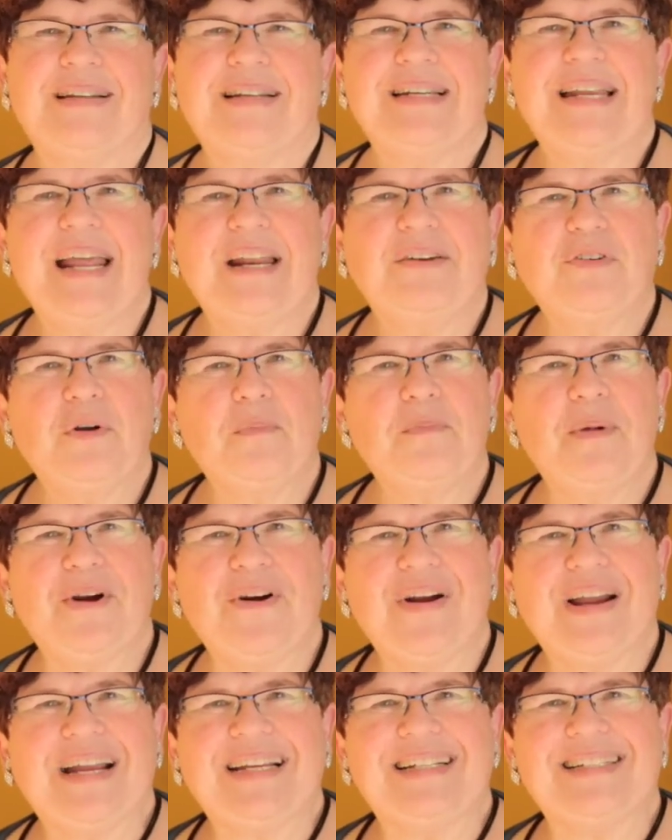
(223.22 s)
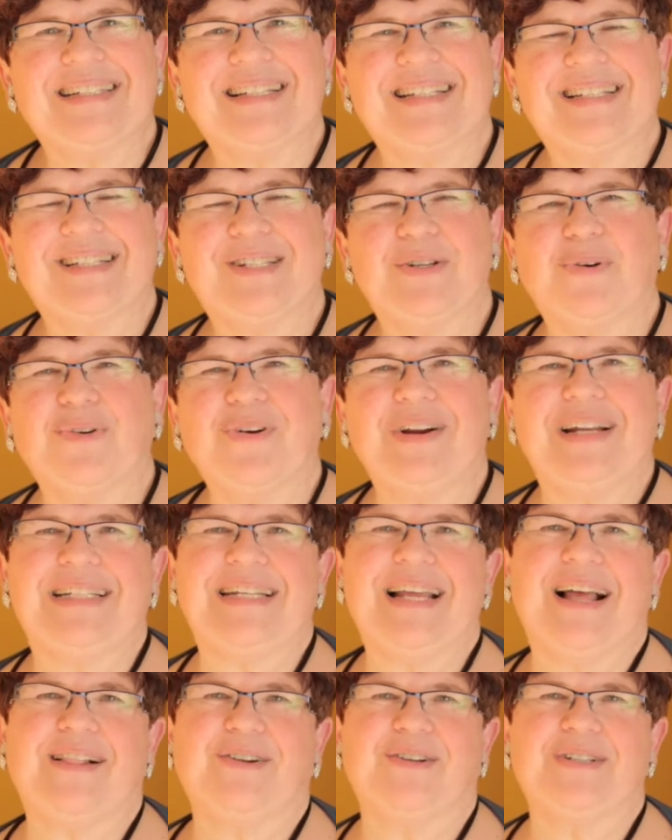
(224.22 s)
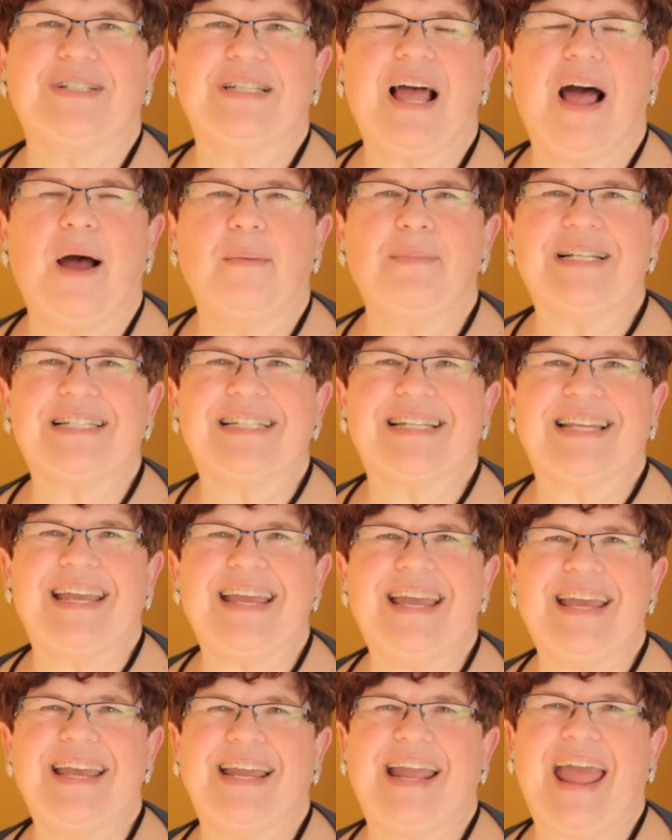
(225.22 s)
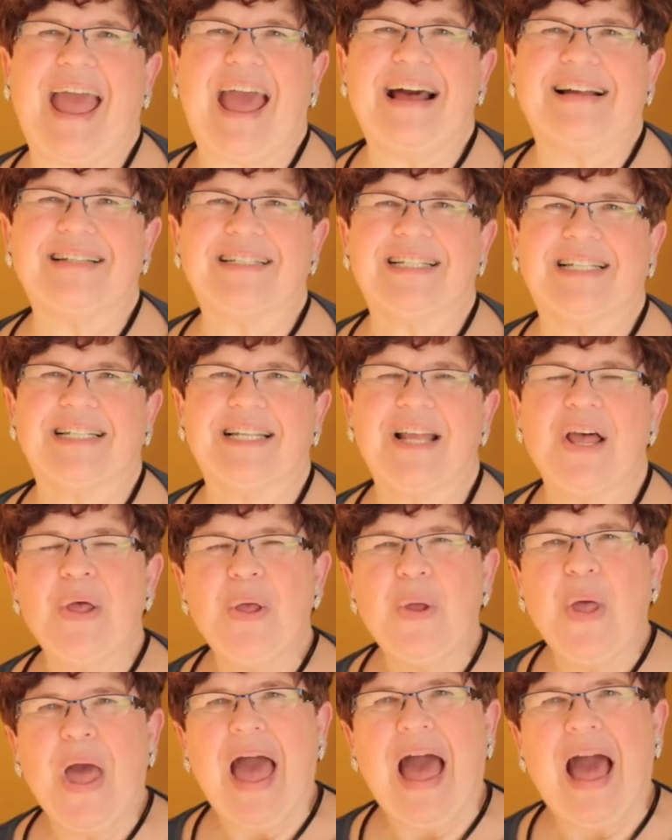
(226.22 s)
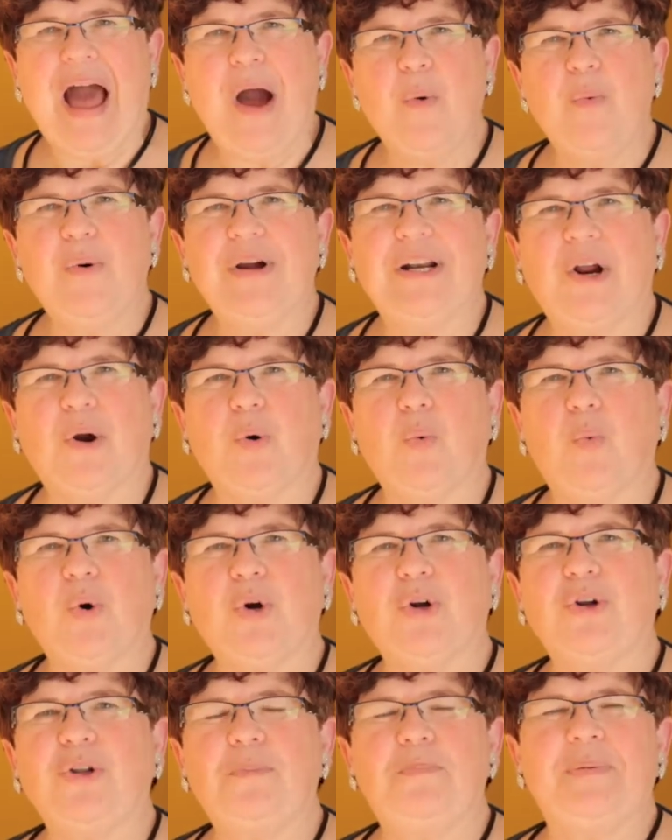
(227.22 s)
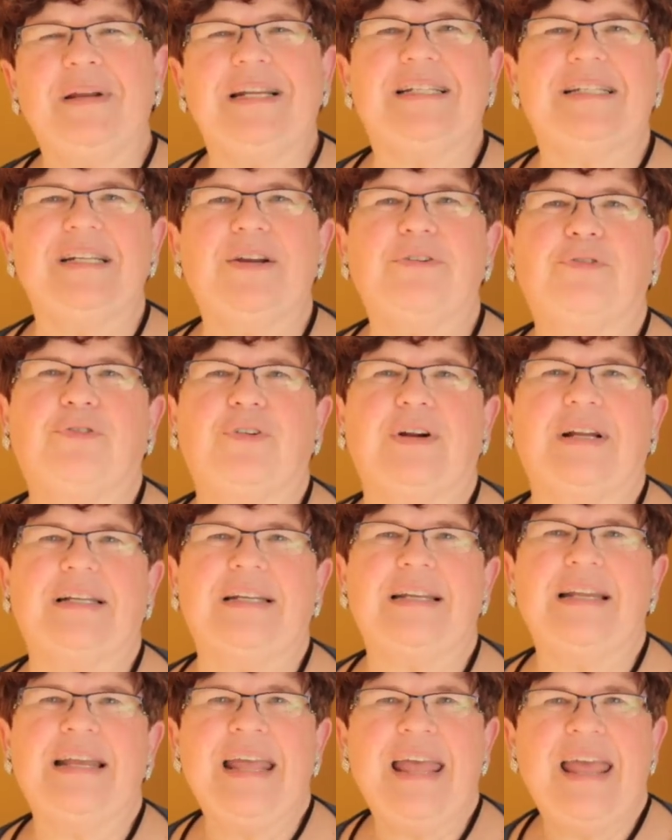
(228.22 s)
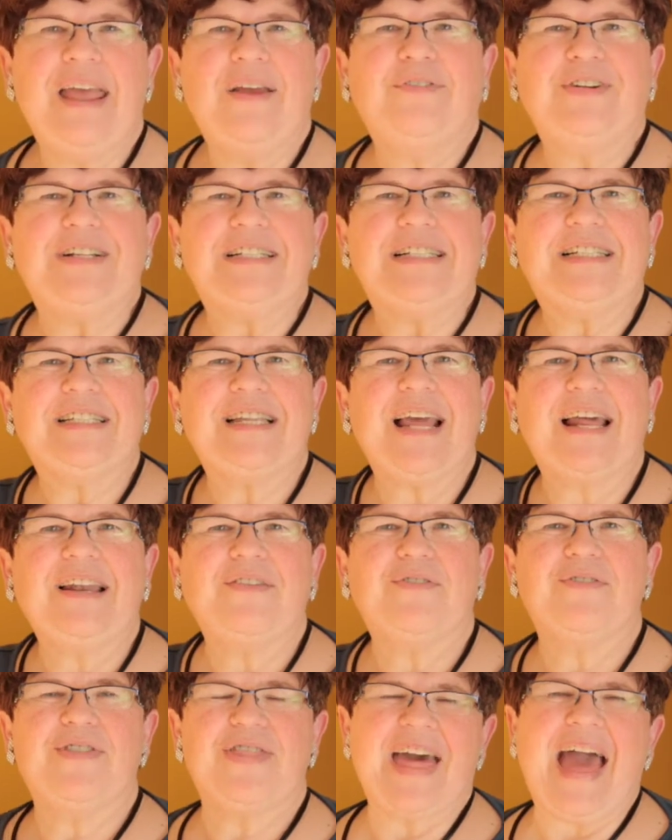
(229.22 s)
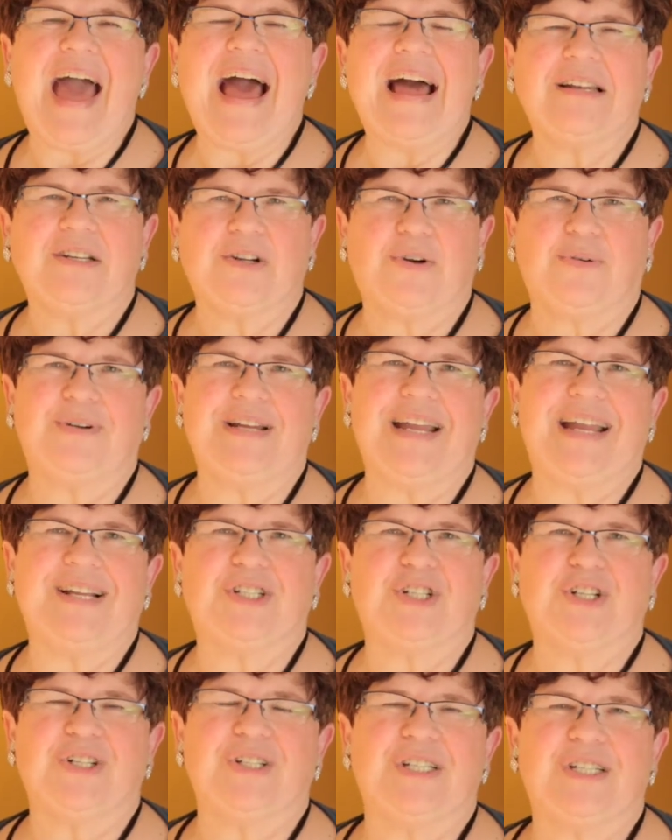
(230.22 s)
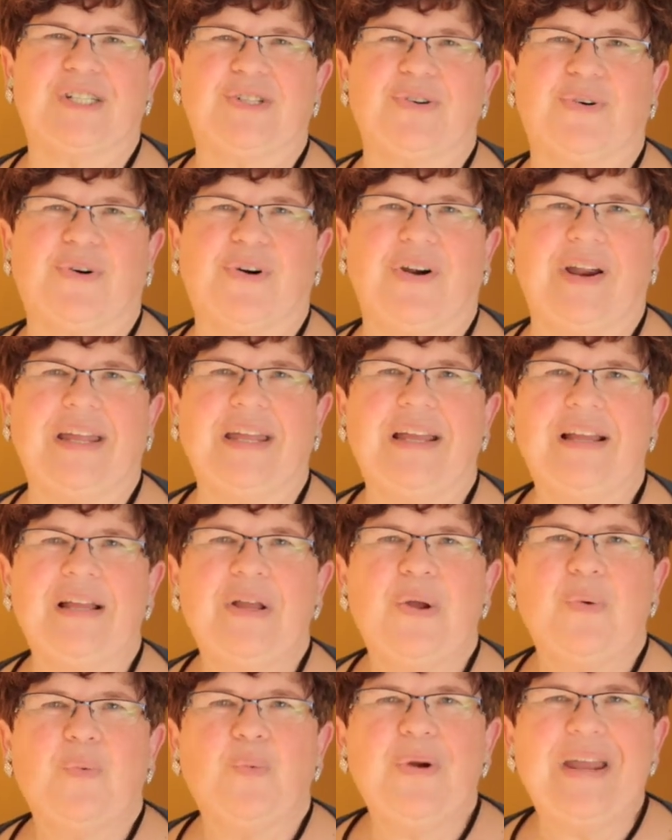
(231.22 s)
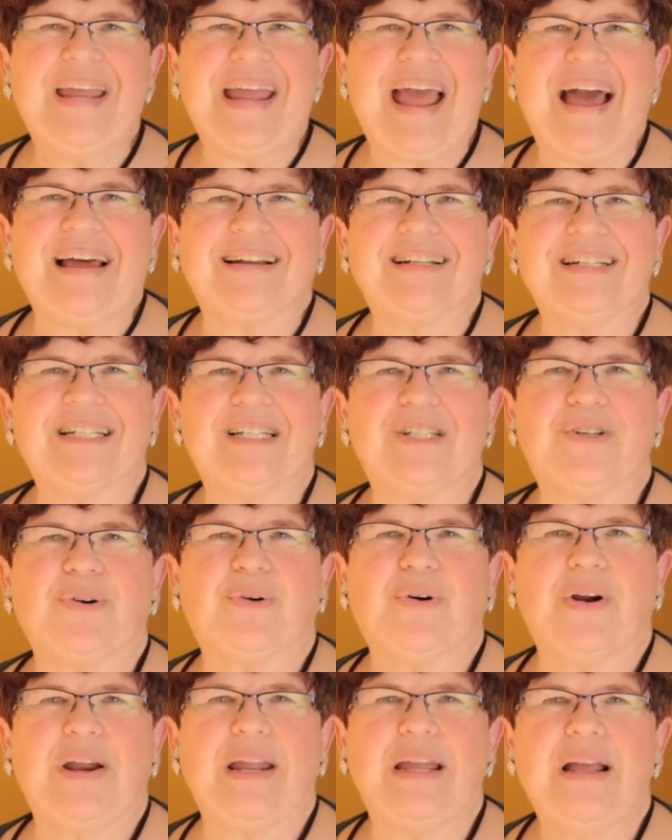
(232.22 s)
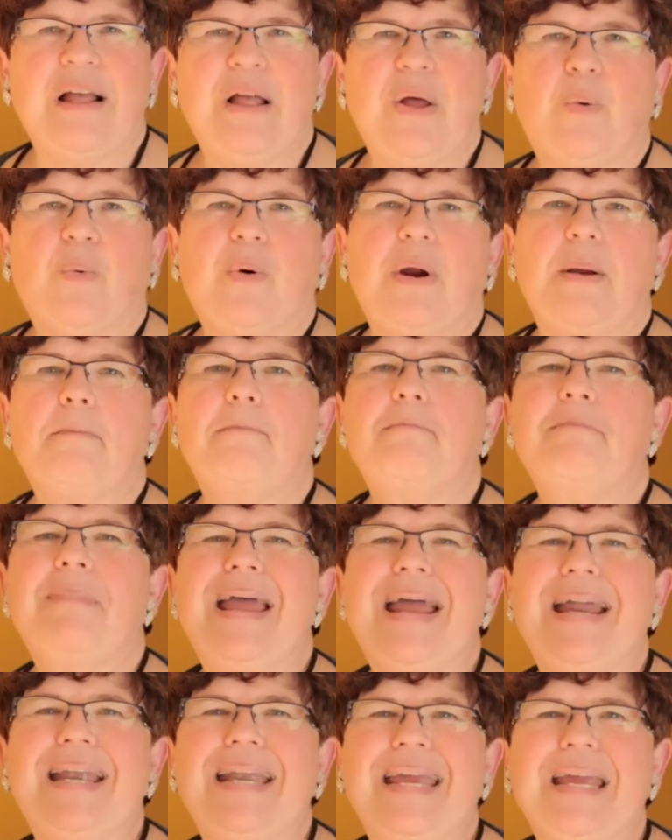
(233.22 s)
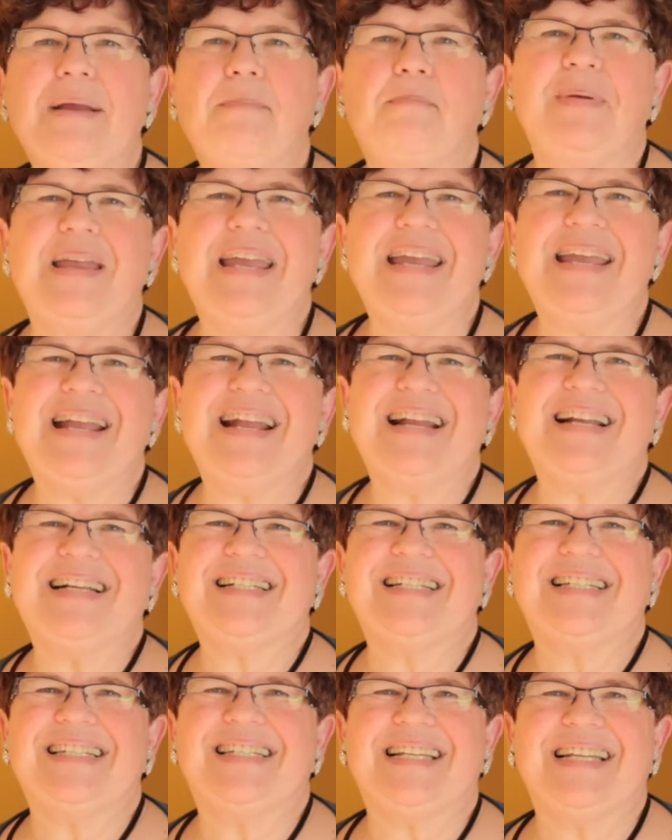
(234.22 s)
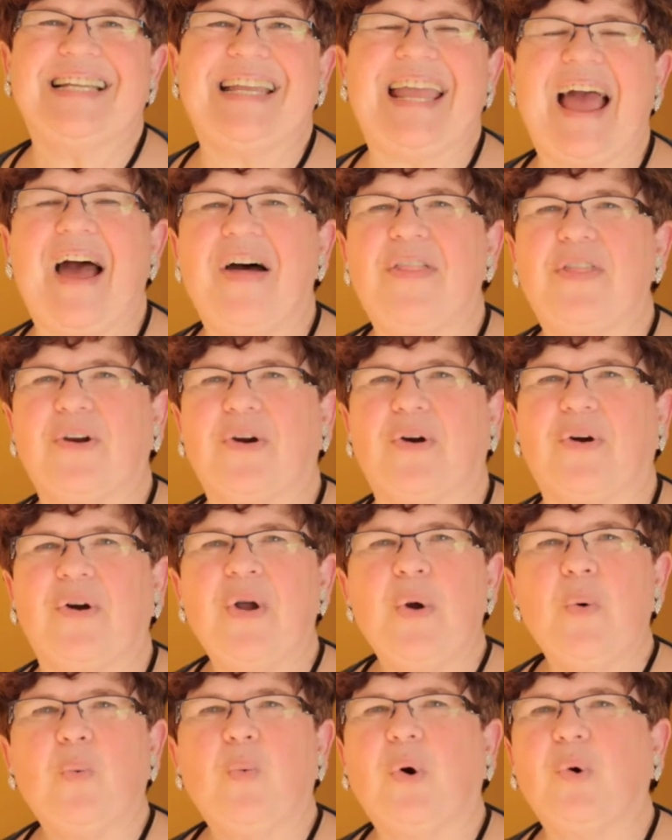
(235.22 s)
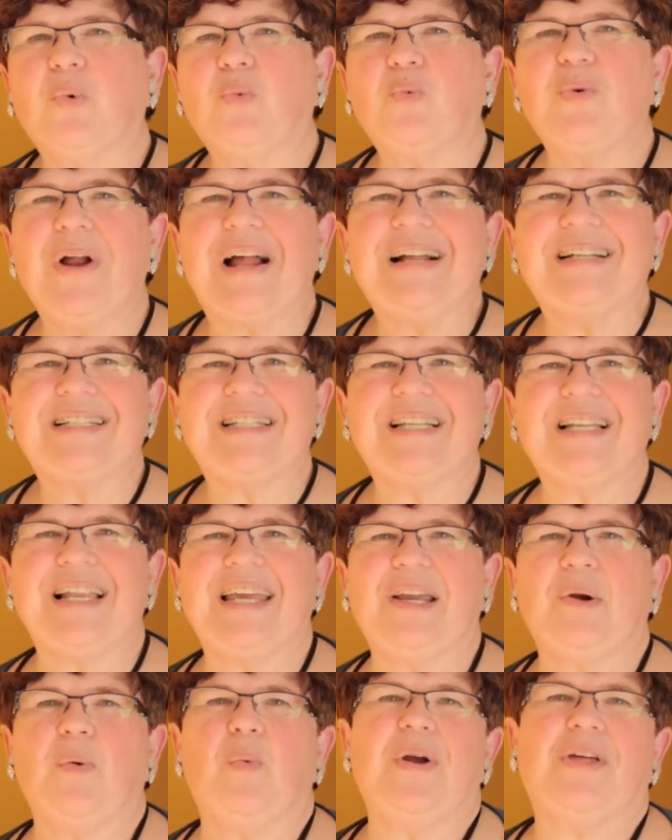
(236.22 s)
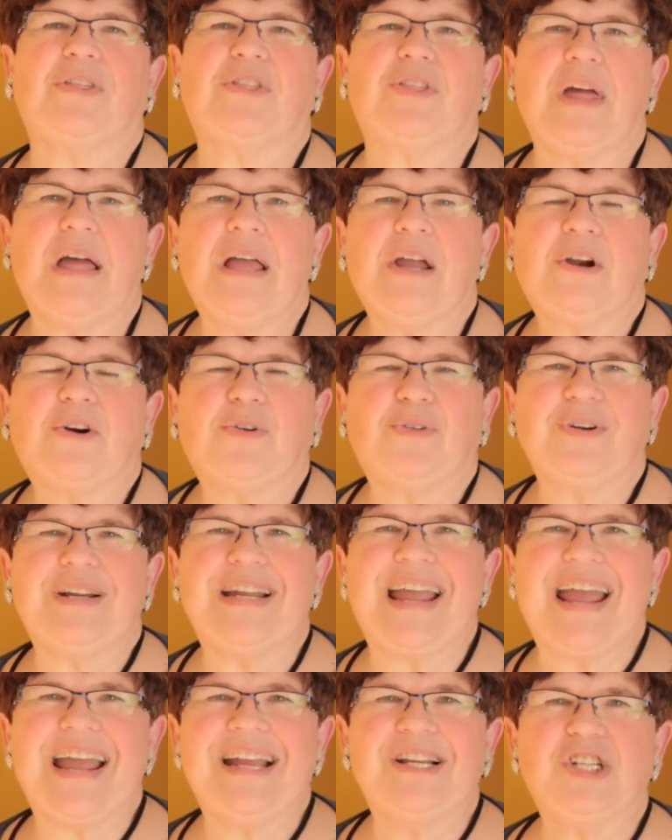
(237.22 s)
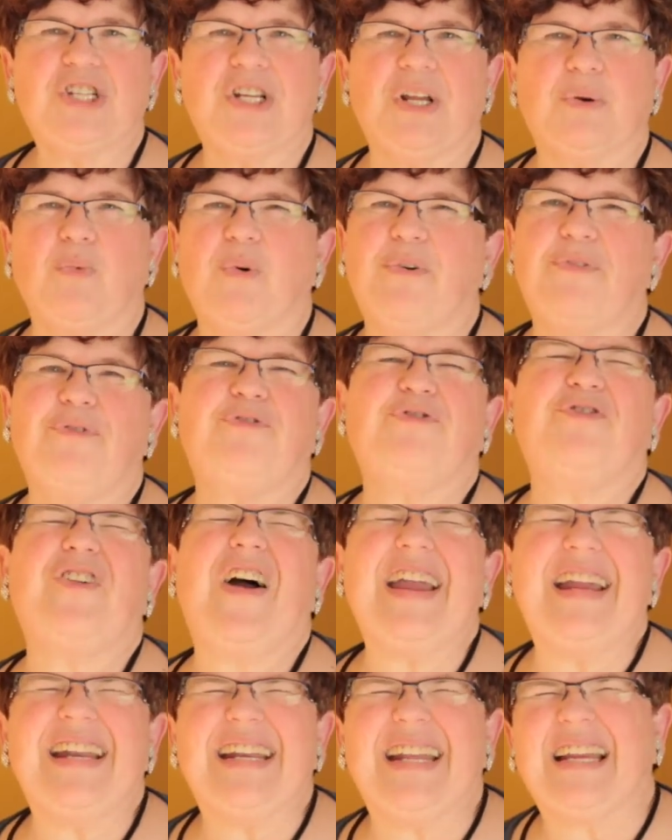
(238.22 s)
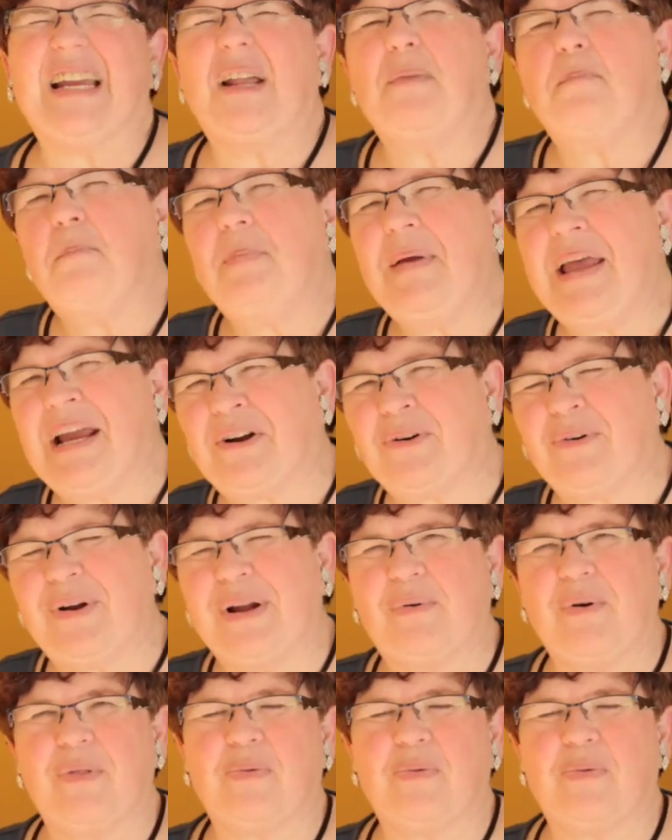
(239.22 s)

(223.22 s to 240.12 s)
Native American storyteller Thomas King asks, how would our world be different if instead of that creation story, we had a story where many beings together were wrestling with creation, were fighting and bickering